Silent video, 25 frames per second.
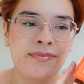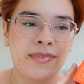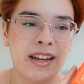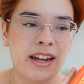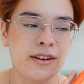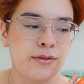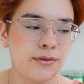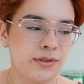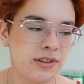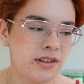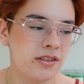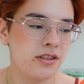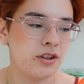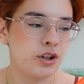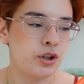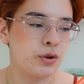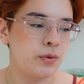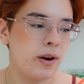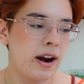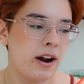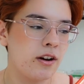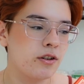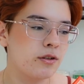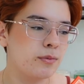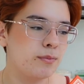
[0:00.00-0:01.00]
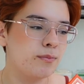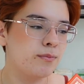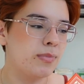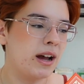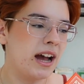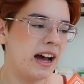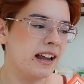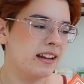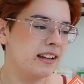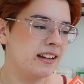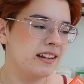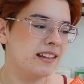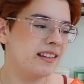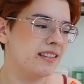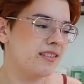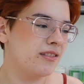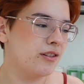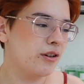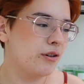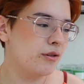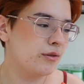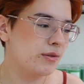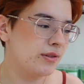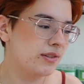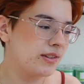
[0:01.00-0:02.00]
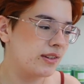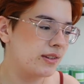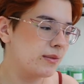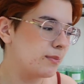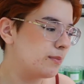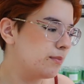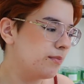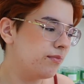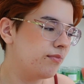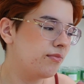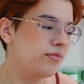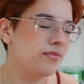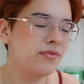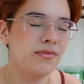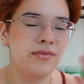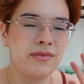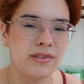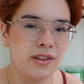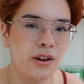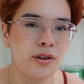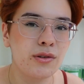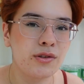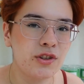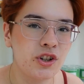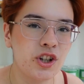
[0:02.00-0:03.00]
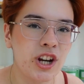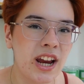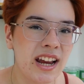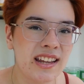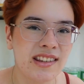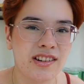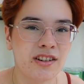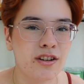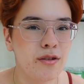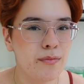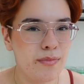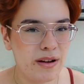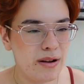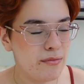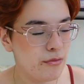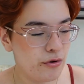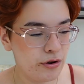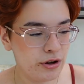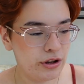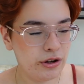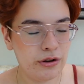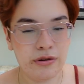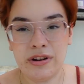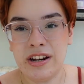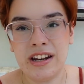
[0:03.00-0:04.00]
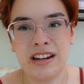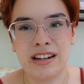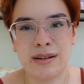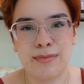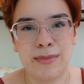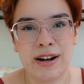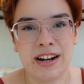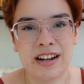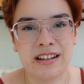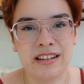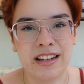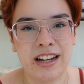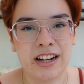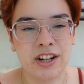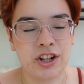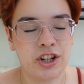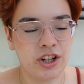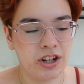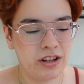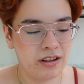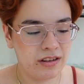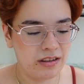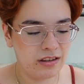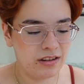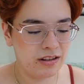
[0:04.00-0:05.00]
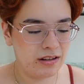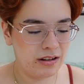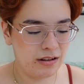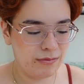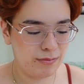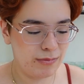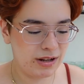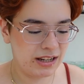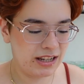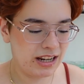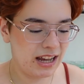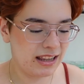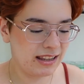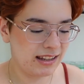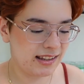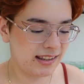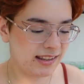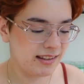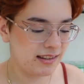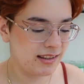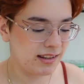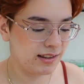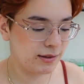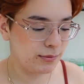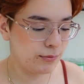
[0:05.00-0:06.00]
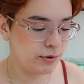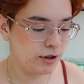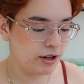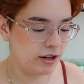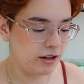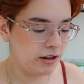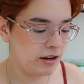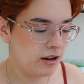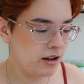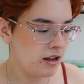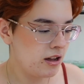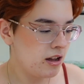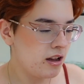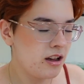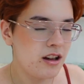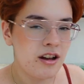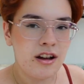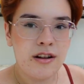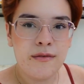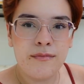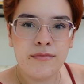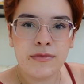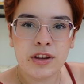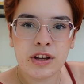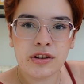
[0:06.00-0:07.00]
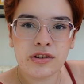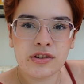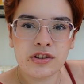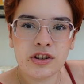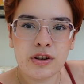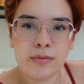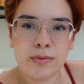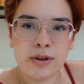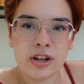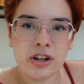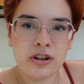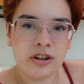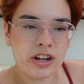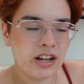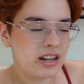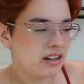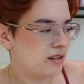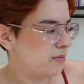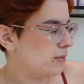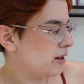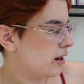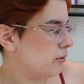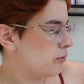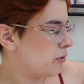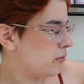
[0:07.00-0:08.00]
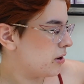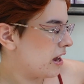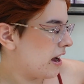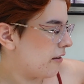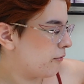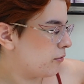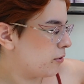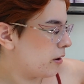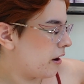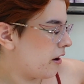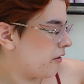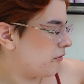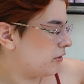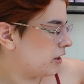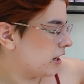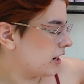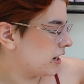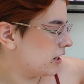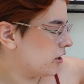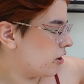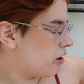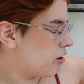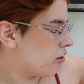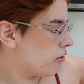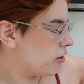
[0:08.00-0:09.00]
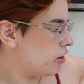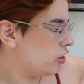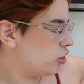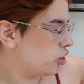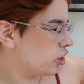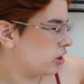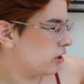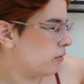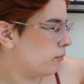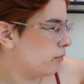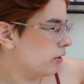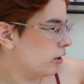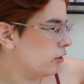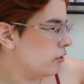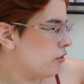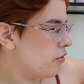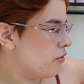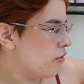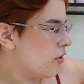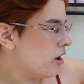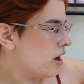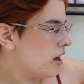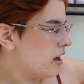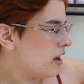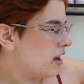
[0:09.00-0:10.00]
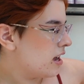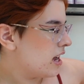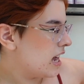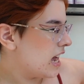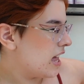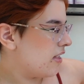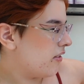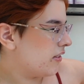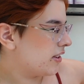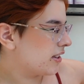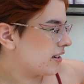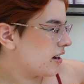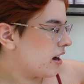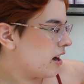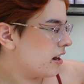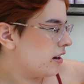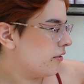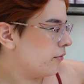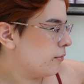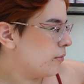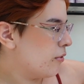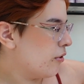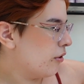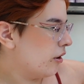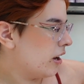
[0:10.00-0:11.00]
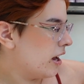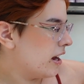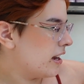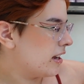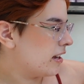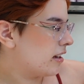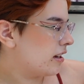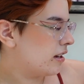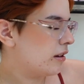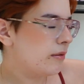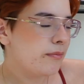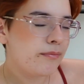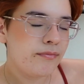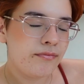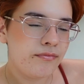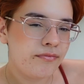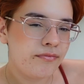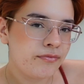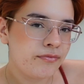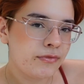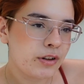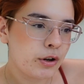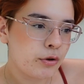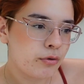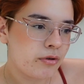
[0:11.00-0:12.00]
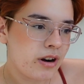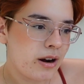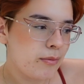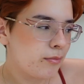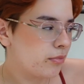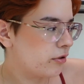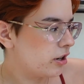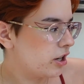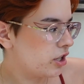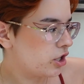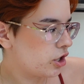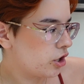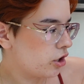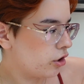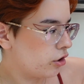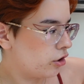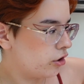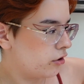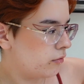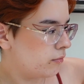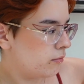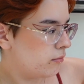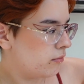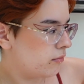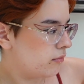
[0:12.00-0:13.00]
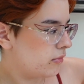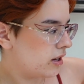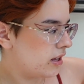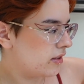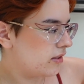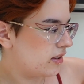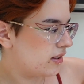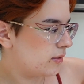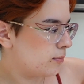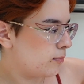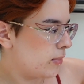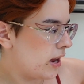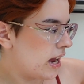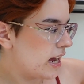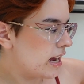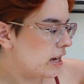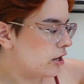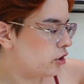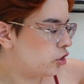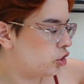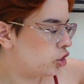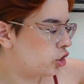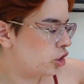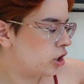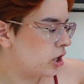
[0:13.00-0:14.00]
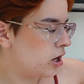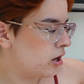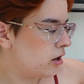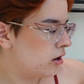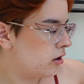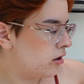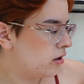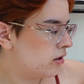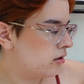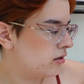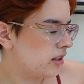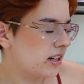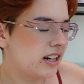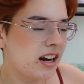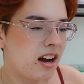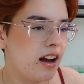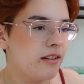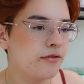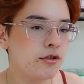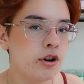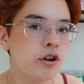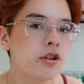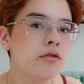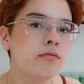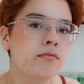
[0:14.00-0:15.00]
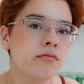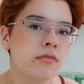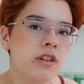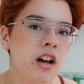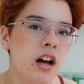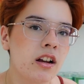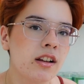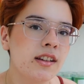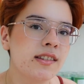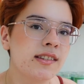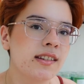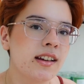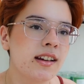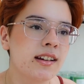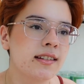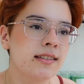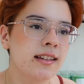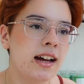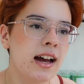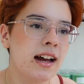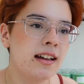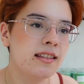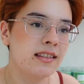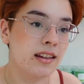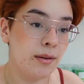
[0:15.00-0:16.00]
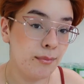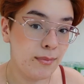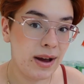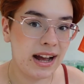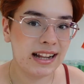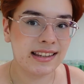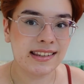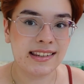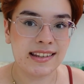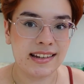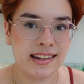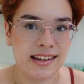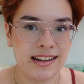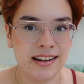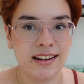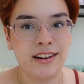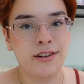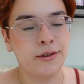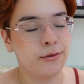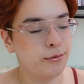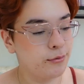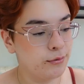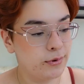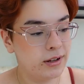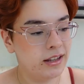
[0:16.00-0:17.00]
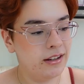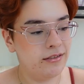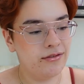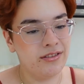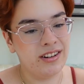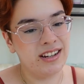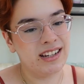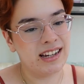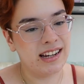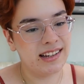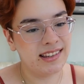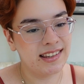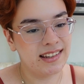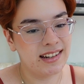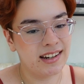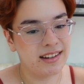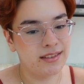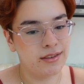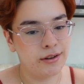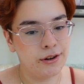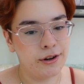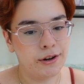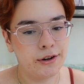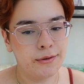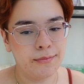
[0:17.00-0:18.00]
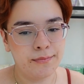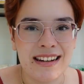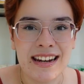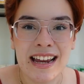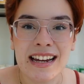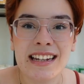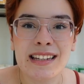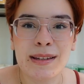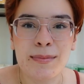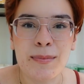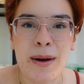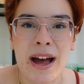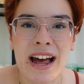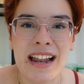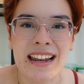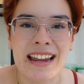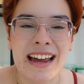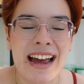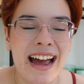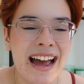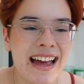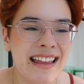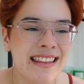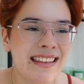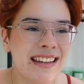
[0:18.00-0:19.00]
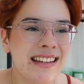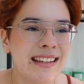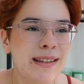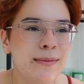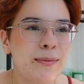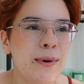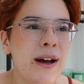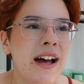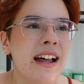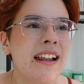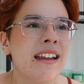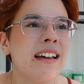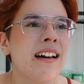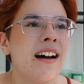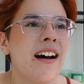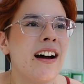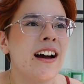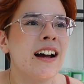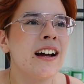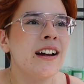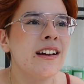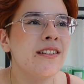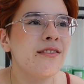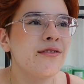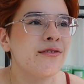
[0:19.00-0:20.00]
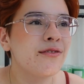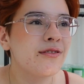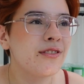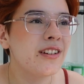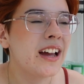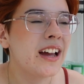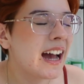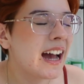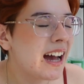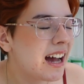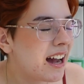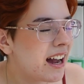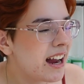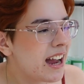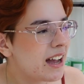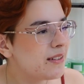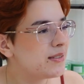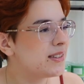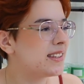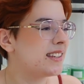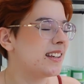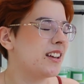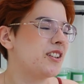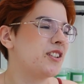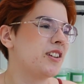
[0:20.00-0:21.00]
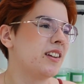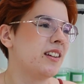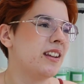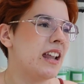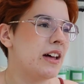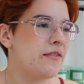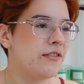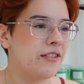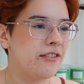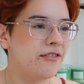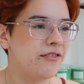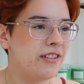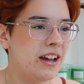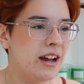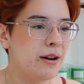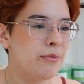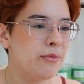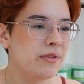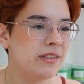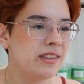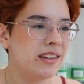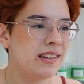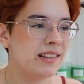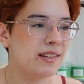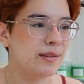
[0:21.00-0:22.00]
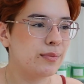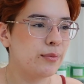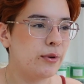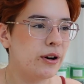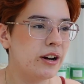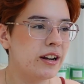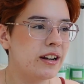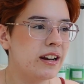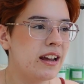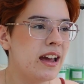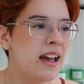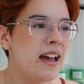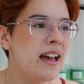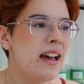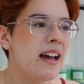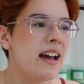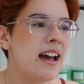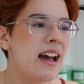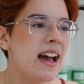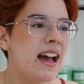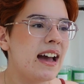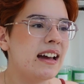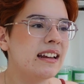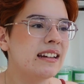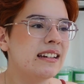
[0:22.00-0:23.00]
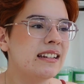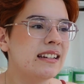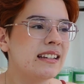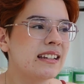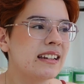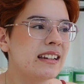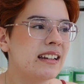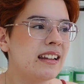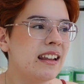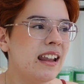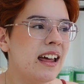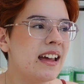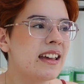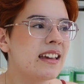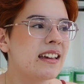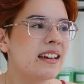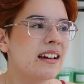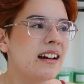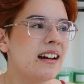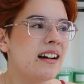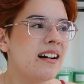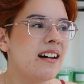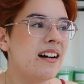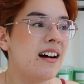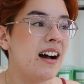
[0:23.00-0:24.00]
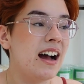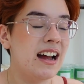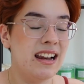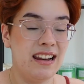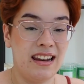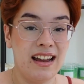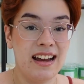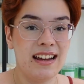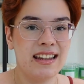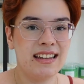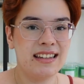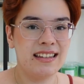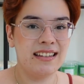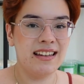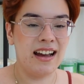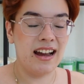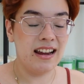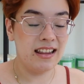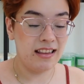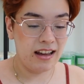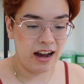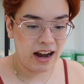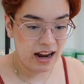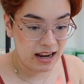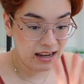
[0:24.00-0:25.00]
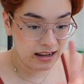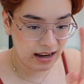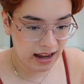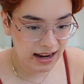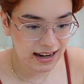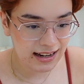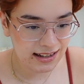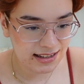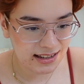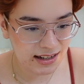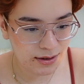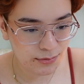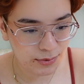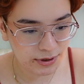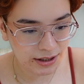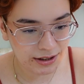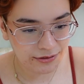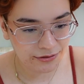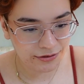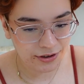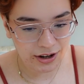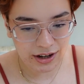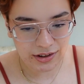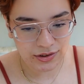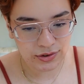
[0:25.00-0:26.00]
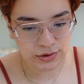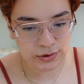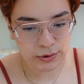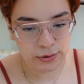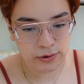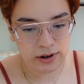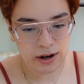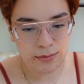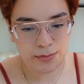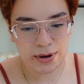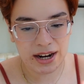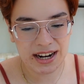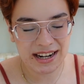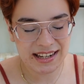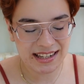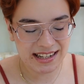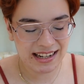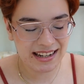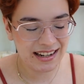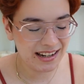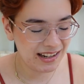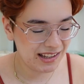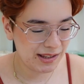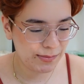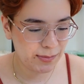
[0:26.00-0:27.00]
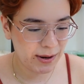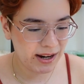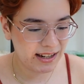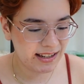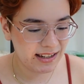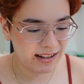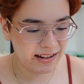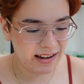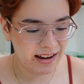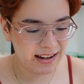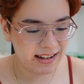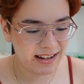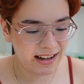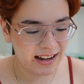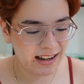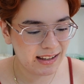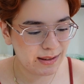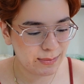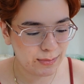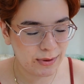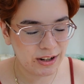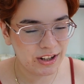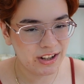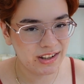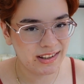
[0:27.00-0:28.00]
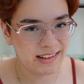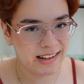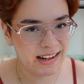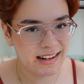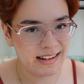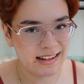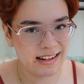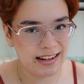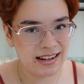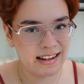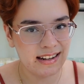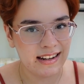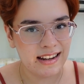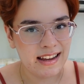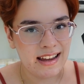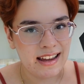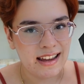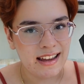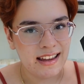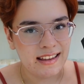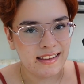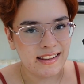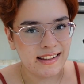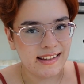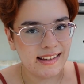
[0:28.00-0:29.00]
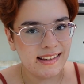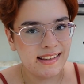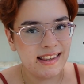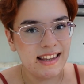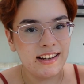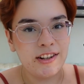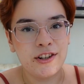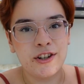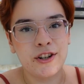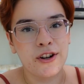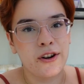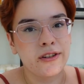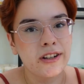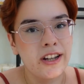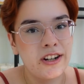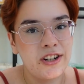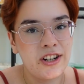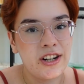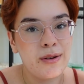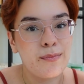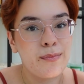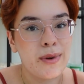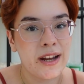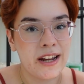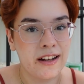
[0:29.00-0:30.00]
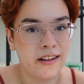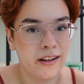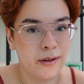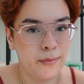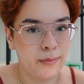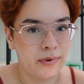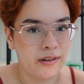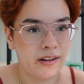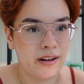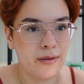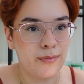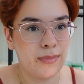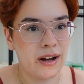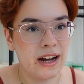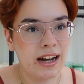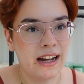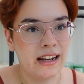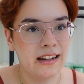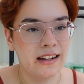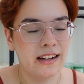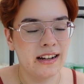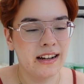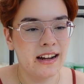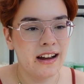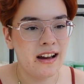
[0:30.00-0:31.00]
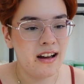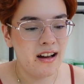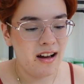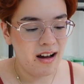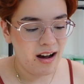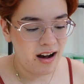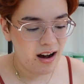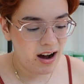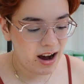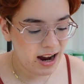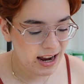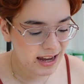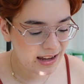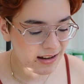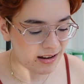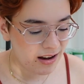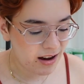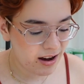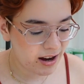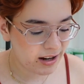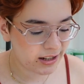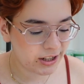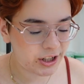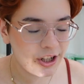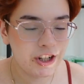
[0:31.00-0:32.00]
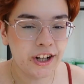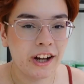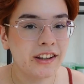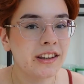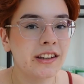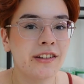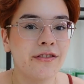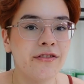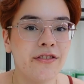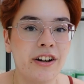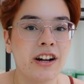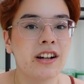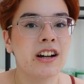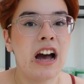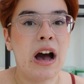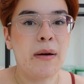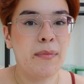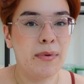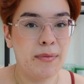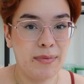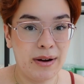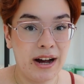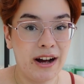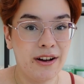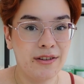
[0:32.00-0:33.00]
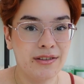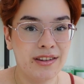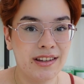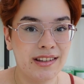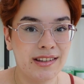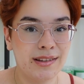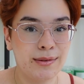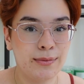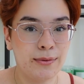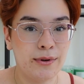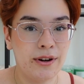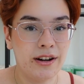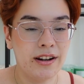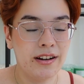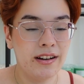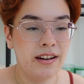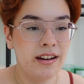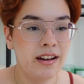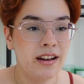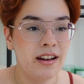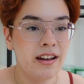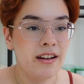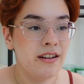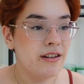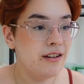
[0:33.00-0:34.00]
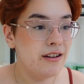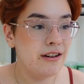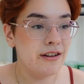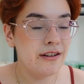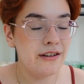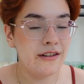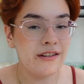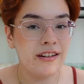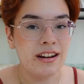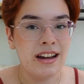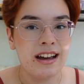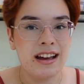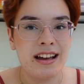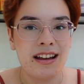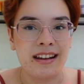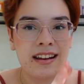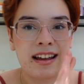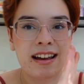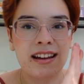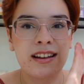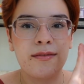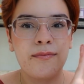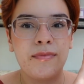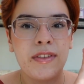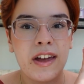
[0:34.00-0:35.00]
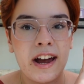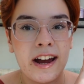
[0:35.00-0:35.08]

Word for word: And also the Shroud palette, those shades are a bit more unique to my collection. The metallics in this one, not super unique to me. I mean, we have like an orange and a blue, and this kind of more like cranberry tone, and this beige. Like, I've got colors like that. The mattes in here are really fantastic though. Next palette, and this palette, I have such a love affair with this one. And like, I liked it when I first saw it, but I didn't expect to like it as much as I did. This is the Geology Pilbara palette. I can't shut the fuck up about this one, dude. Like,